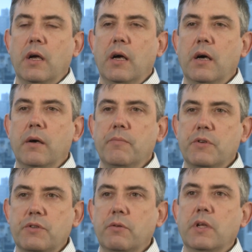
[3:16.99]
Uh,
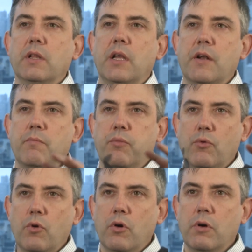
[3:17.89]
there's certainly a lot of
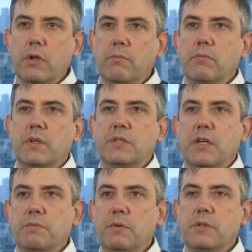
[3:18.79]
broad
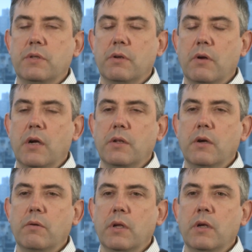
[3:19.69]
assessments that are
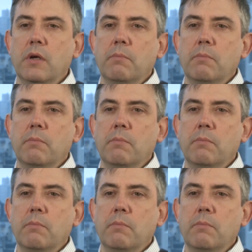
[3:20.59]
ongoing,